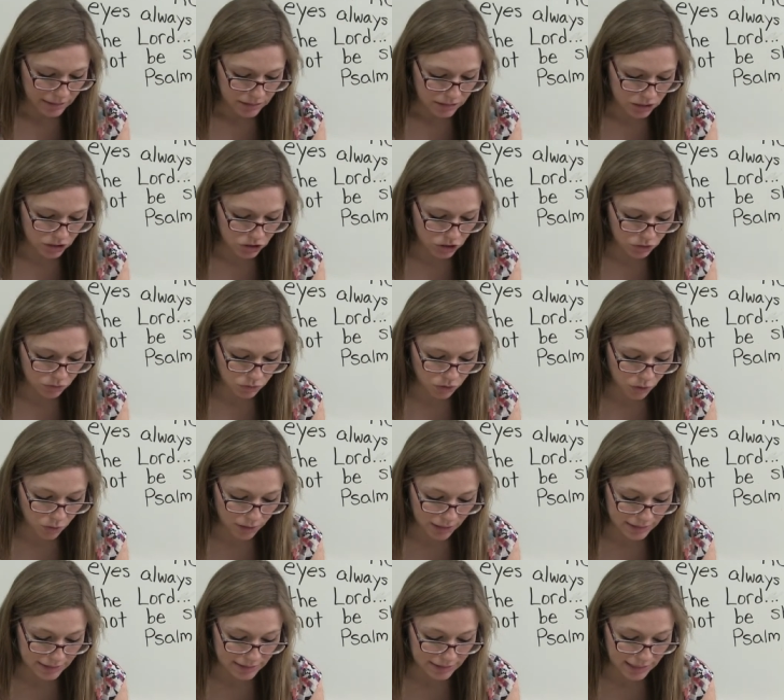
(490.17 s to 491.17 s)
Did you
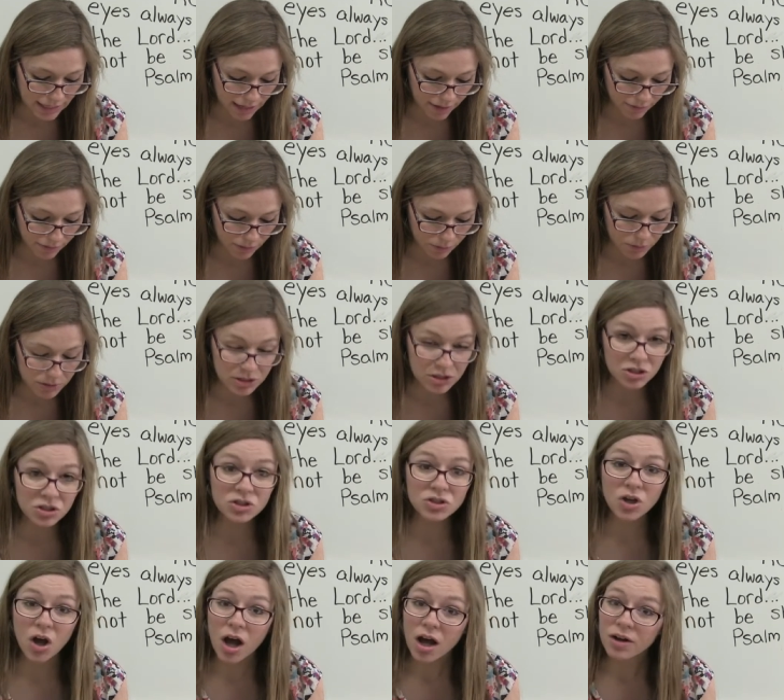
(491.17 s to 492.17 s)
know that David was a
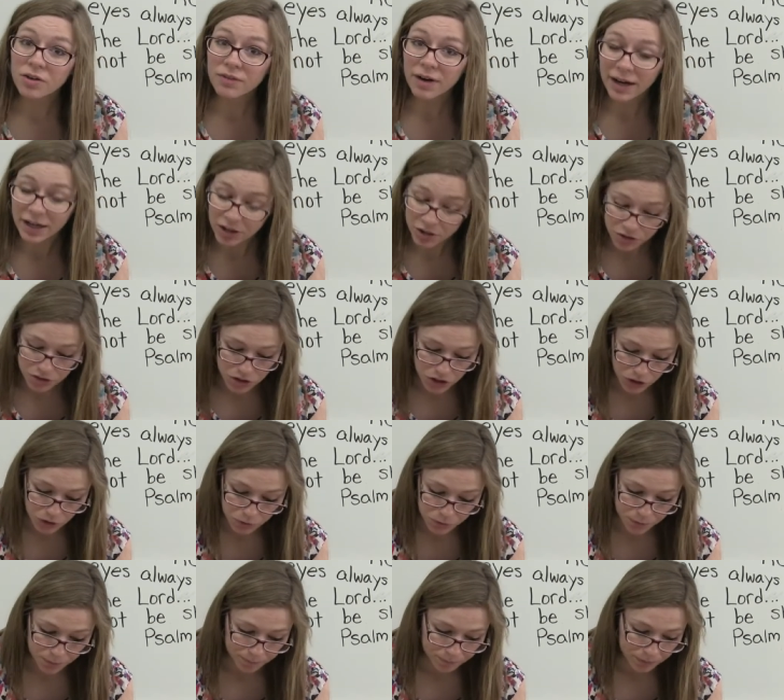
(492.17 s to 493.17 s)
songwriter
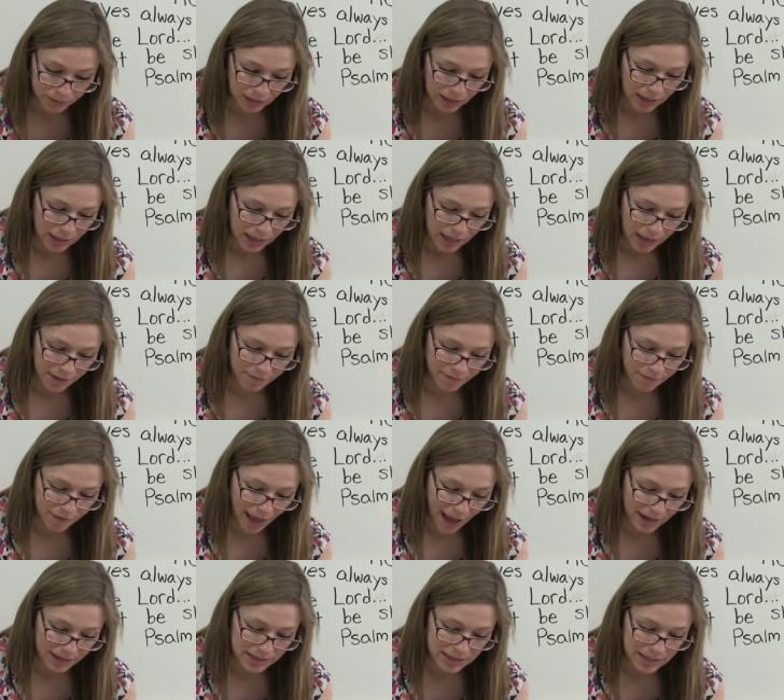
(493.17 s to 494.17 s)
too? In
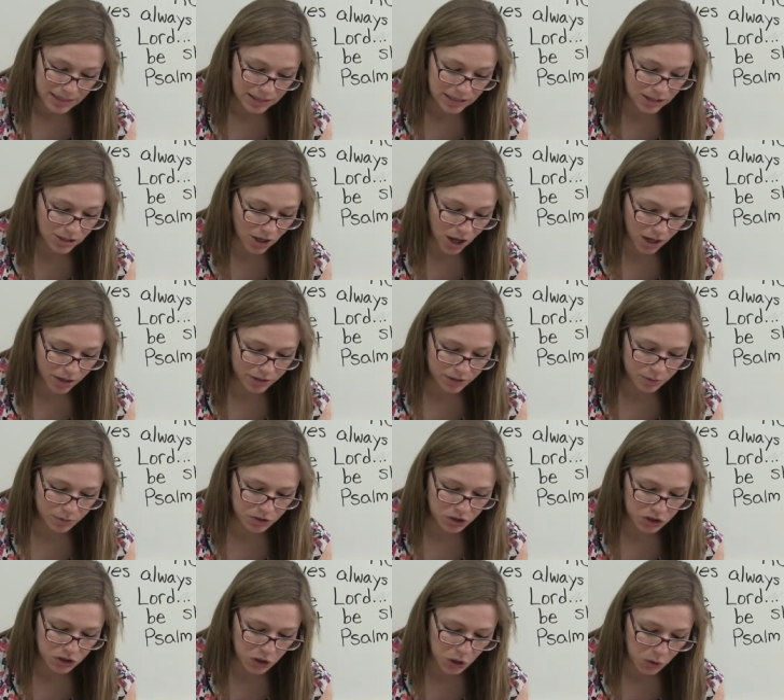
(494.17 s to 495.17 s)
fact, his songs
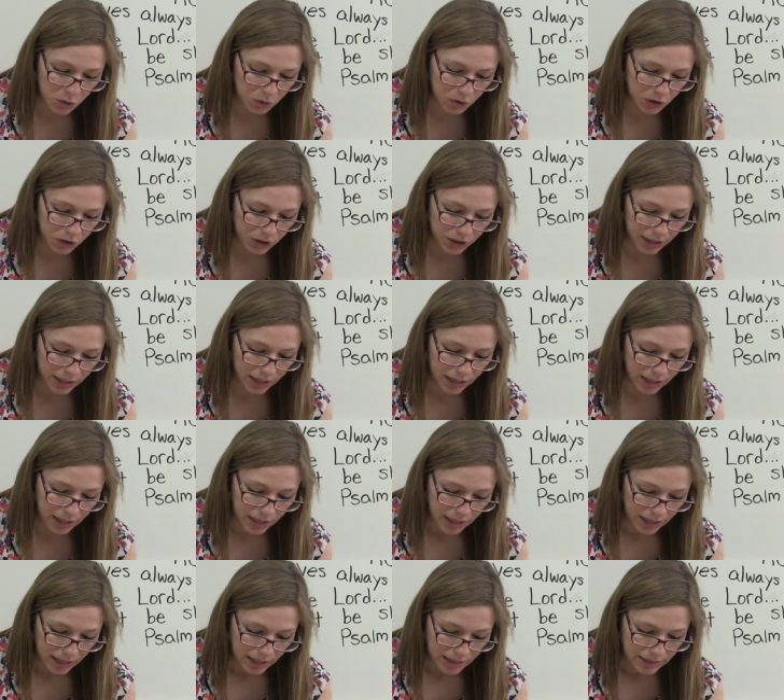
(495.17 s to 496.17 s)
were so good,
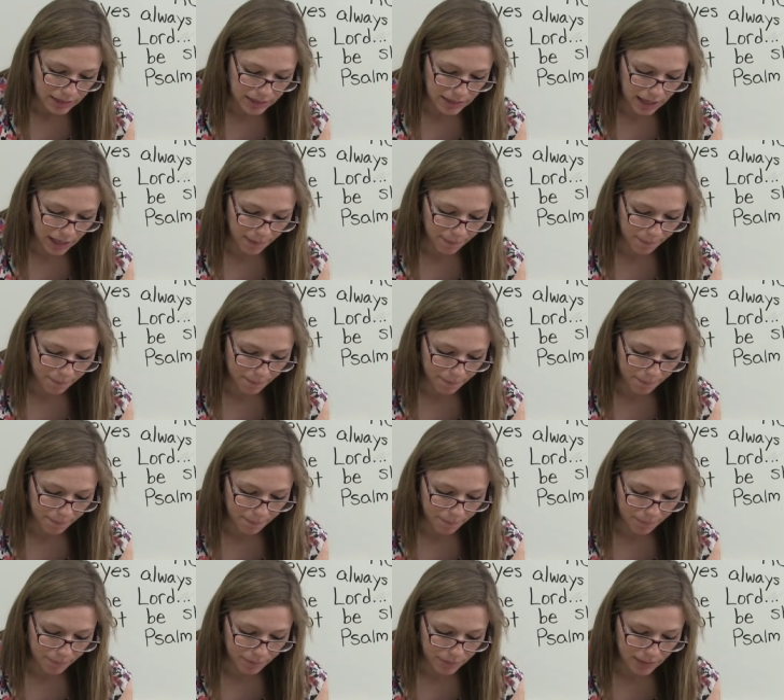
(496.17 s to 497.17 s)
they,
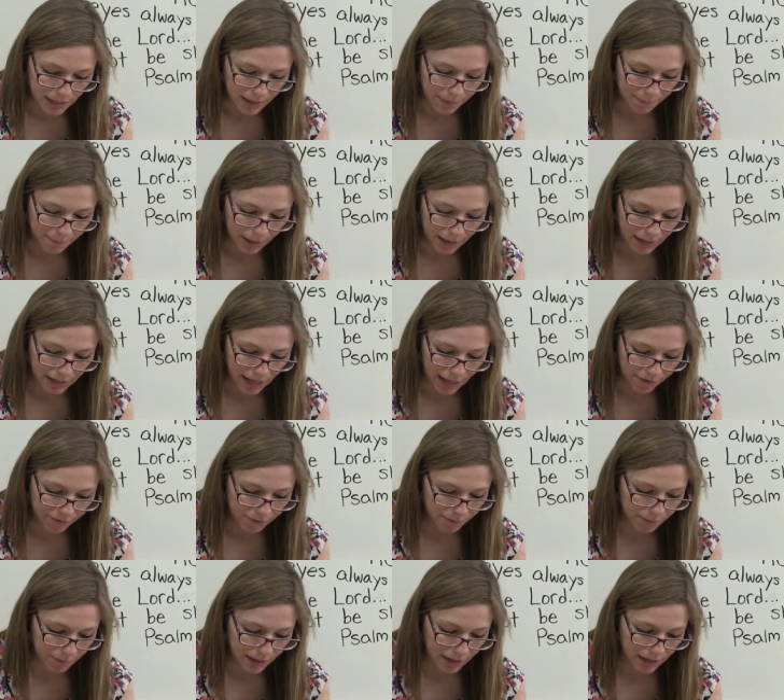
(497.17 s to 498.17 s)
they might
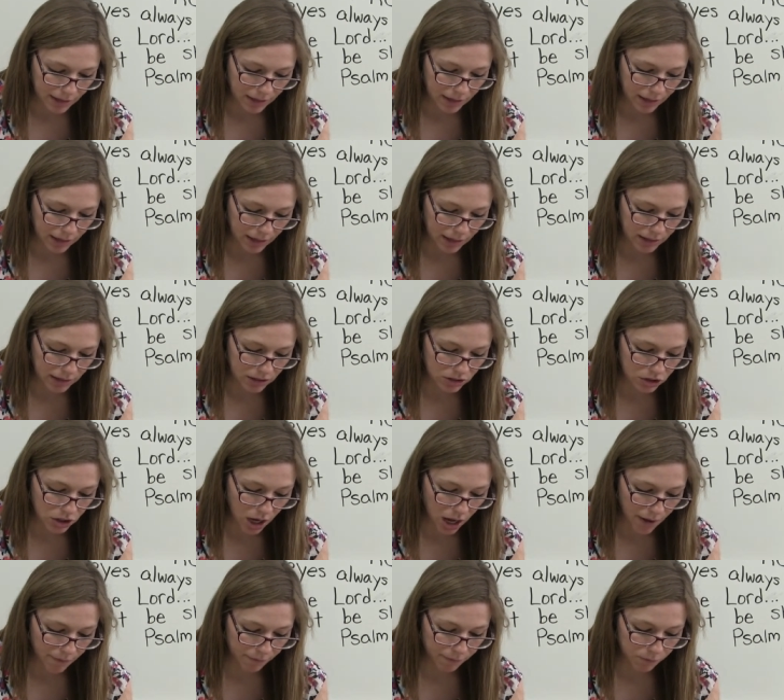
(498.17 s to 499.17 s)
have been in the
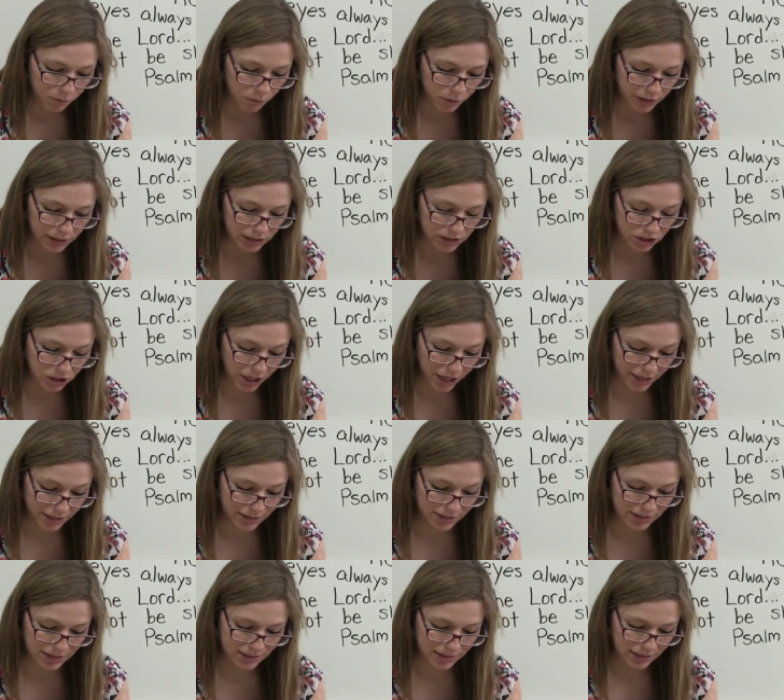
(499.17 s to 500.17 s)
top 40
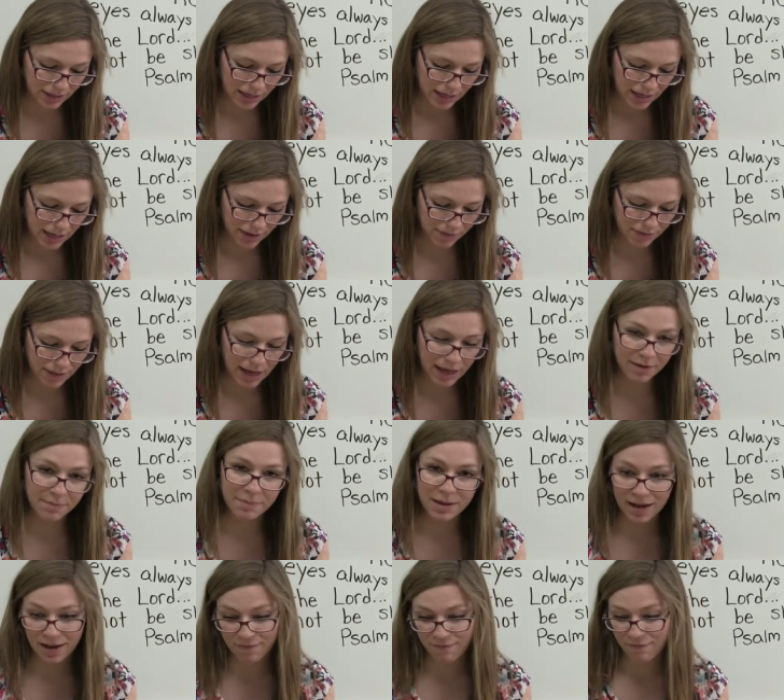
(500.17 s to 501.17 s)
charts if they had
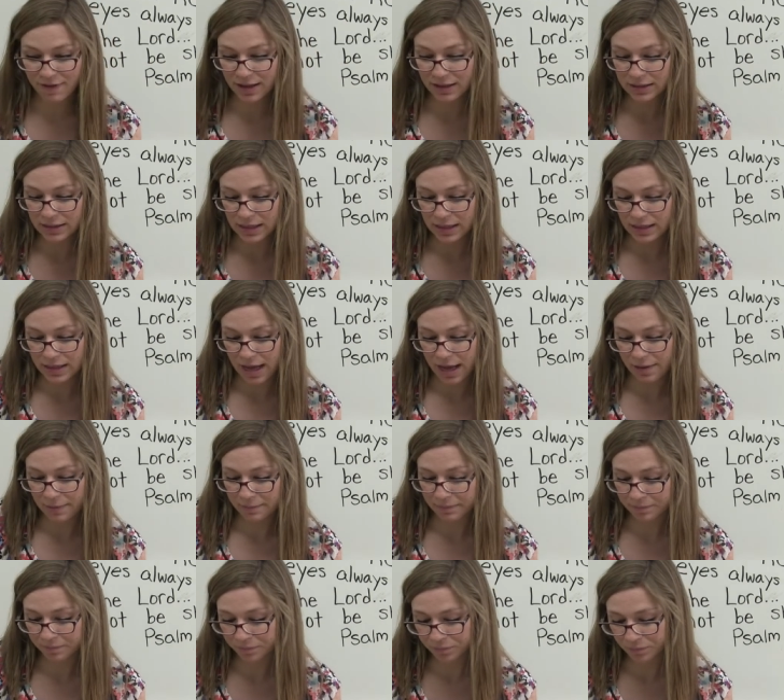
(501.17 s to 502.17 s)
been invented then.